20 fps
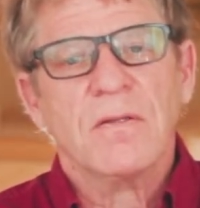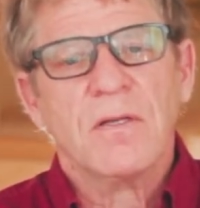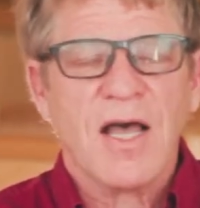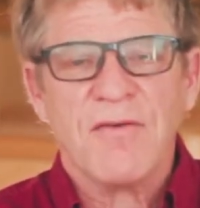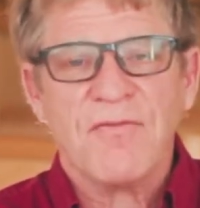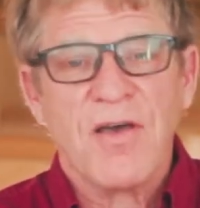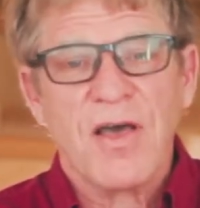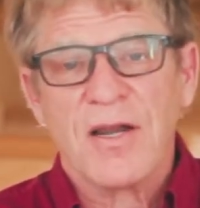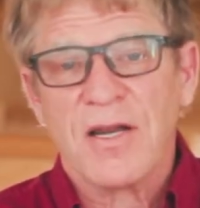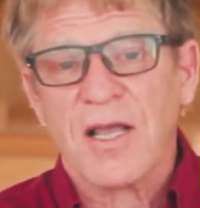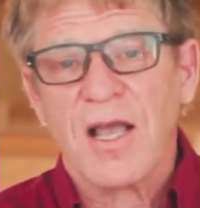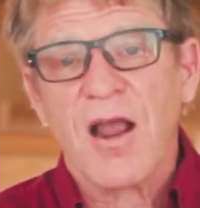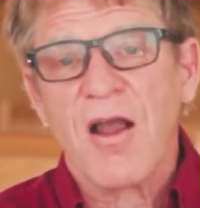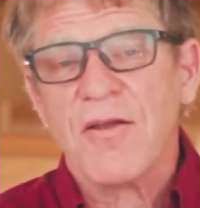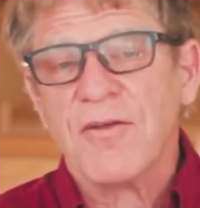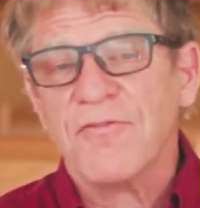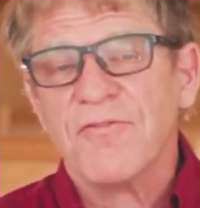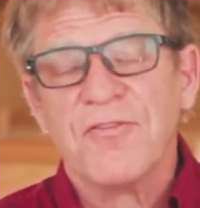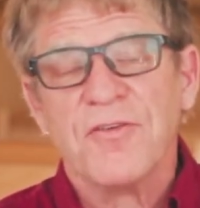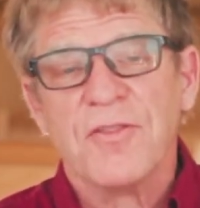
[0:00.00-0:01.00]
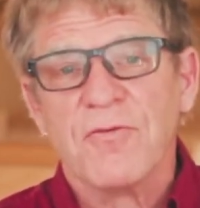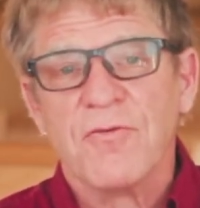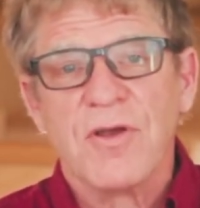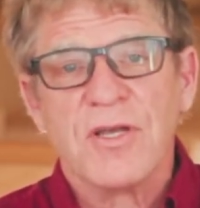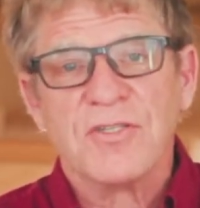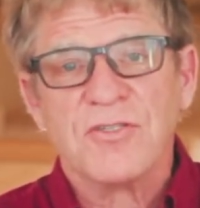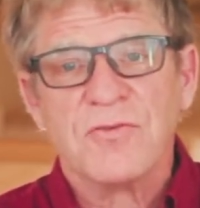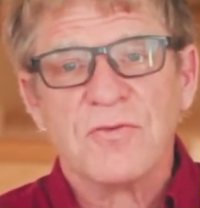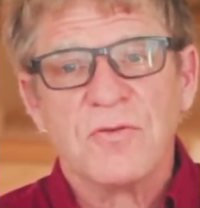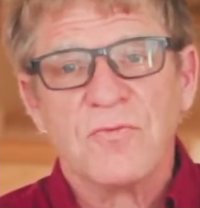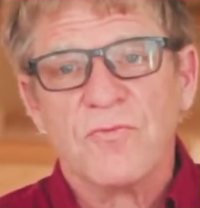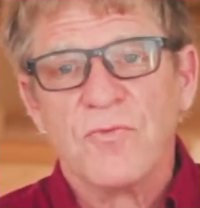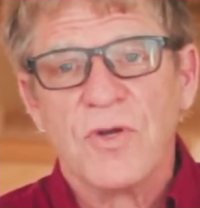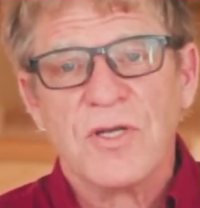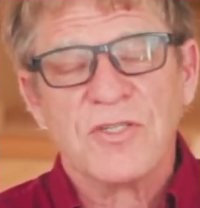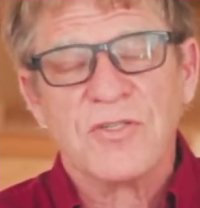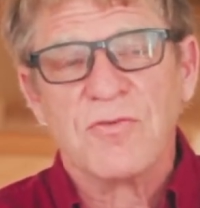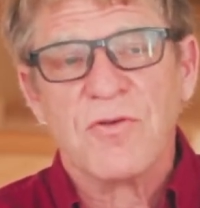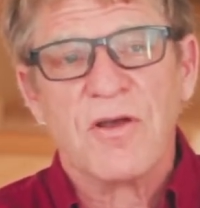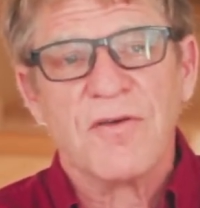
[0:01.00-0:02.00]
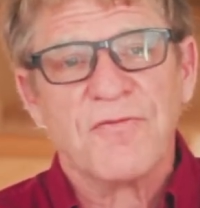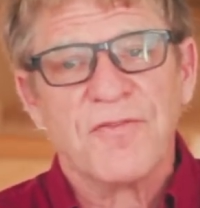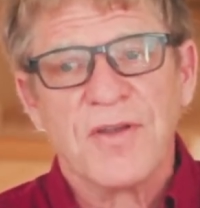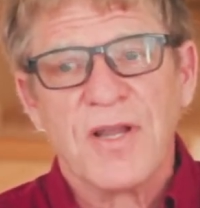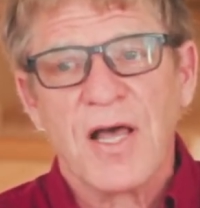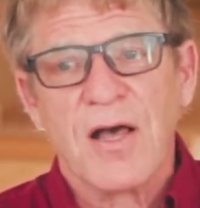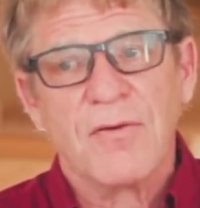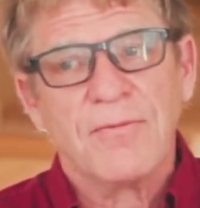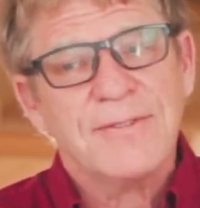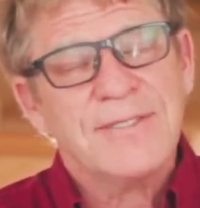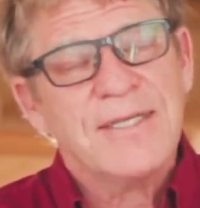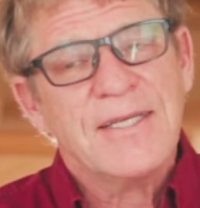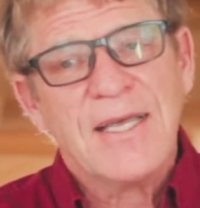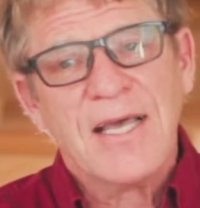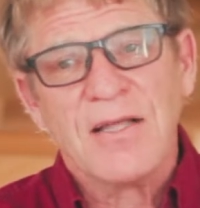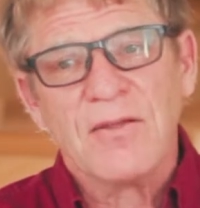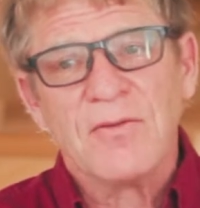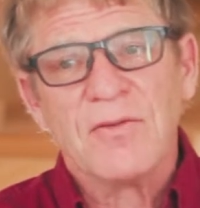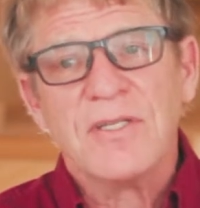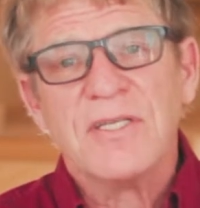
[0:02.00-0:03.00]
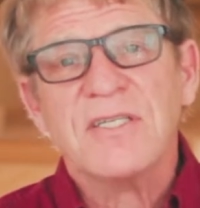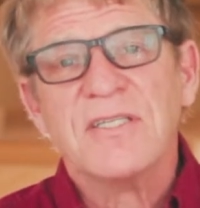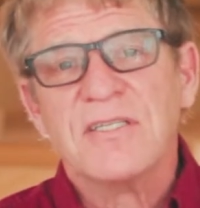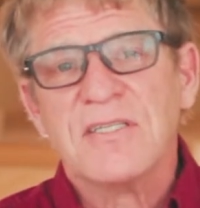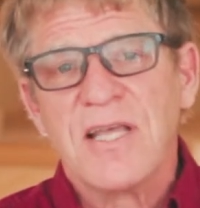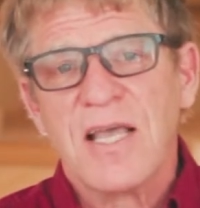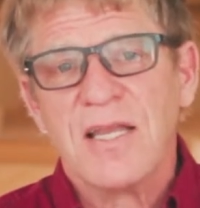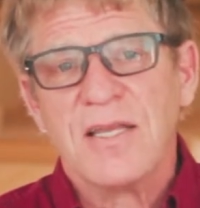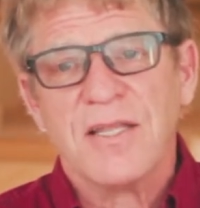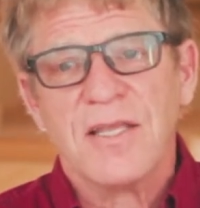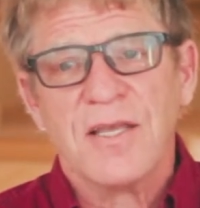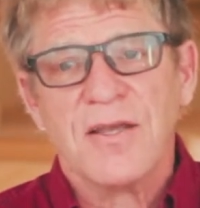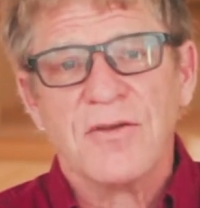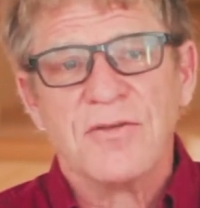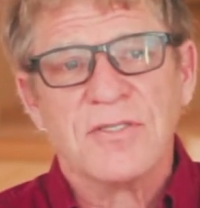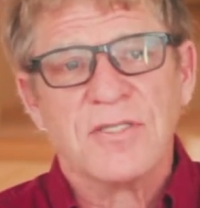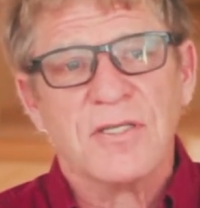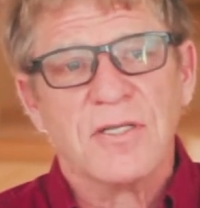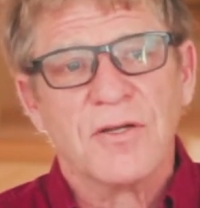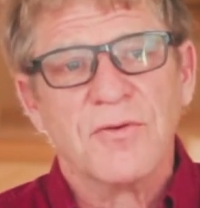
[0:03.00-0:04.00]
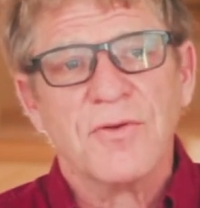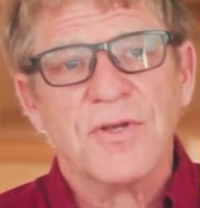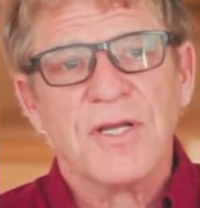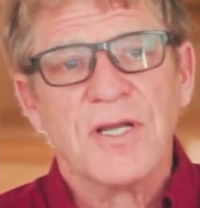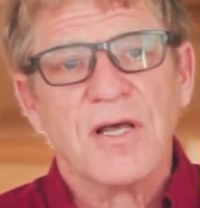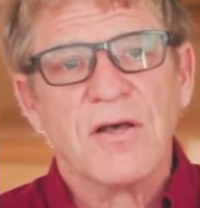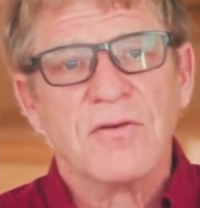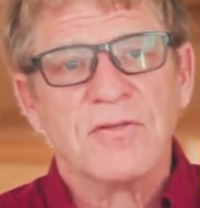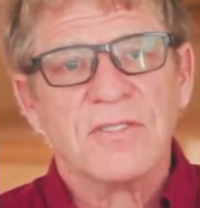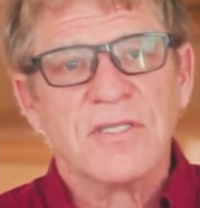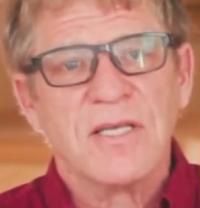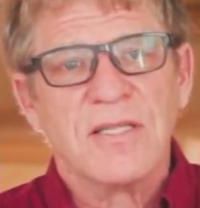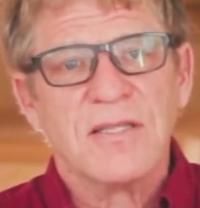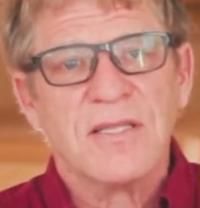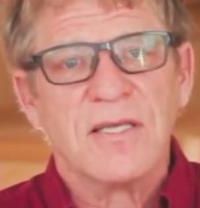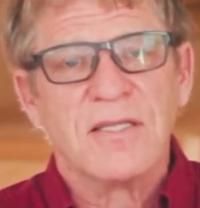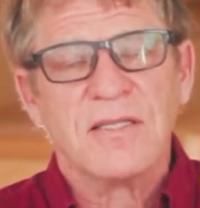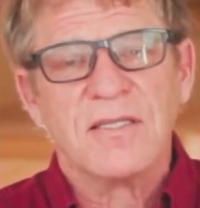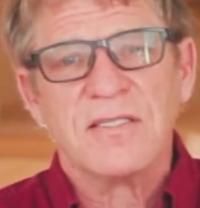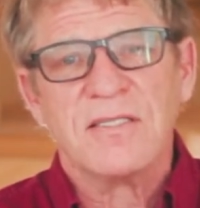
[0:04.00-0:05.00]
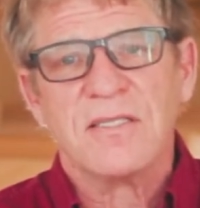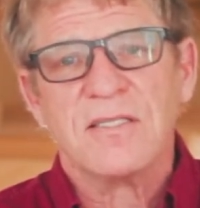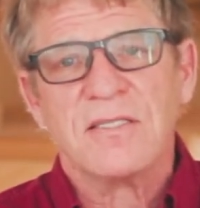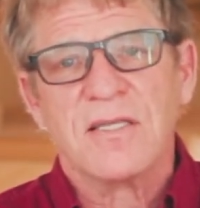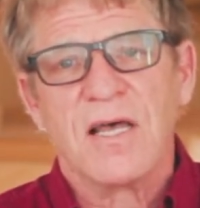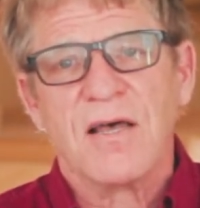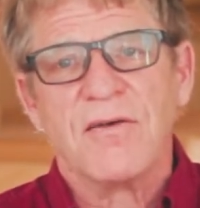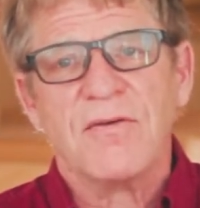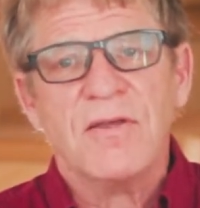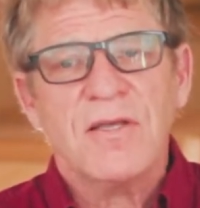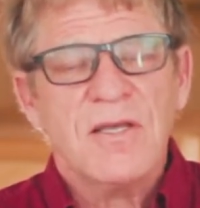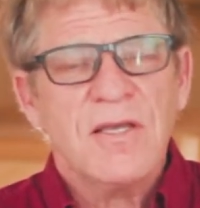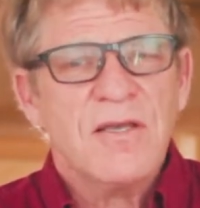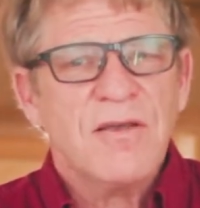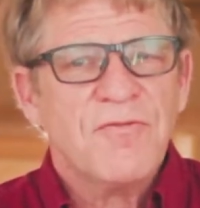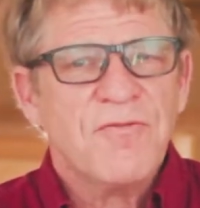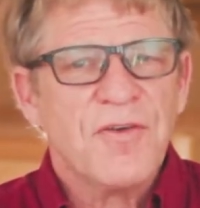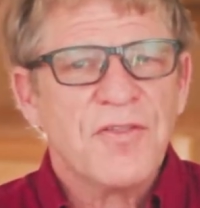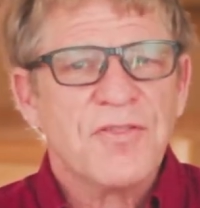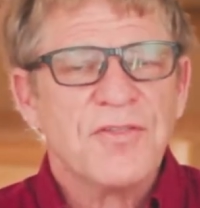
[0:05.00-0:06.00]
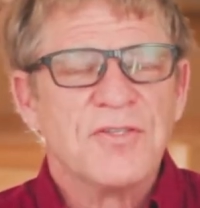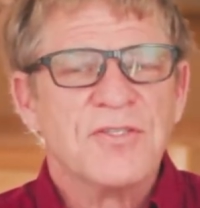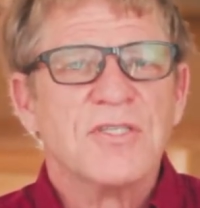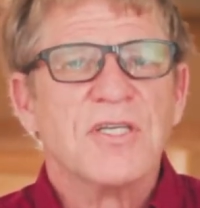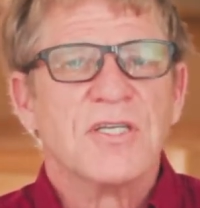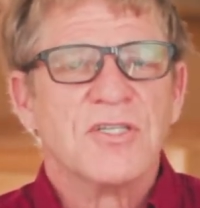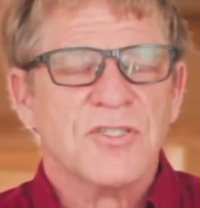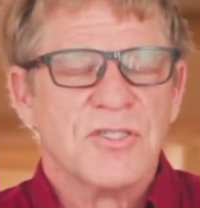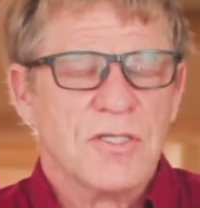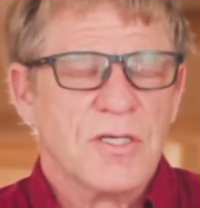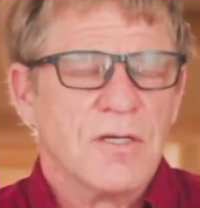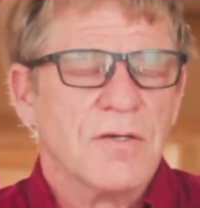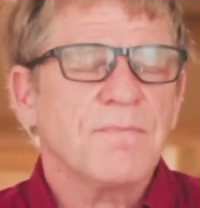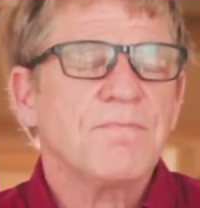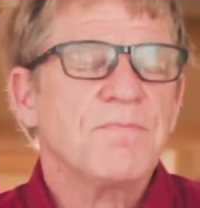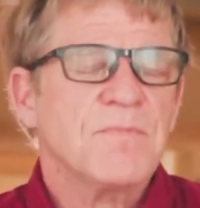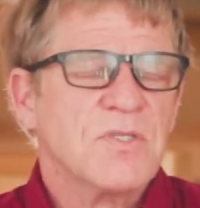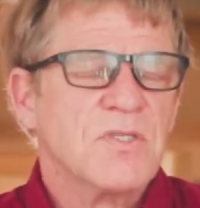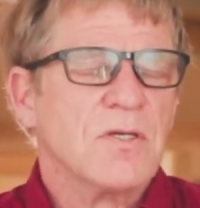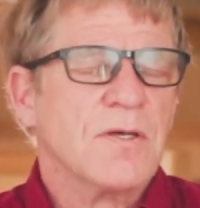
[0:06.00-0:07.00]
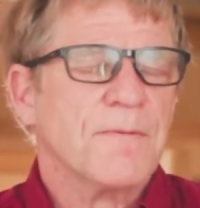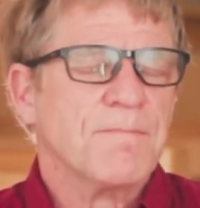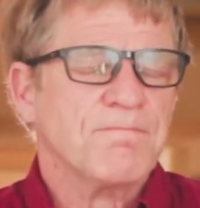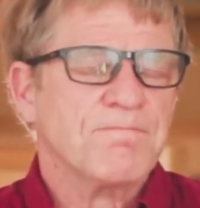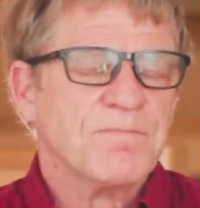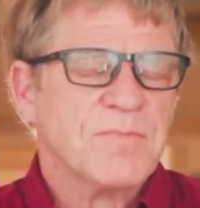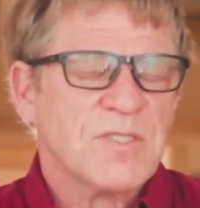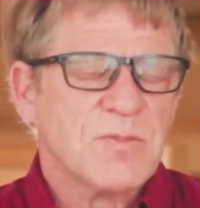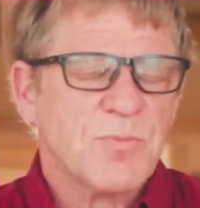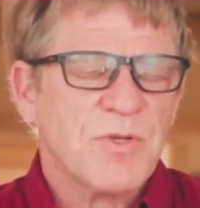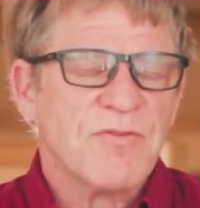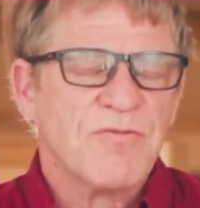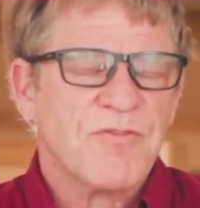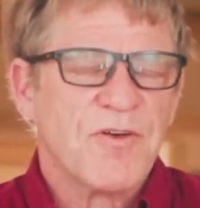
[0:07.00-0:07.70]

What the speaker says: I've had a garden for the restaurant for now at least 10 years, in the greenhouse. I think this is our 5th or 6th year, so it's been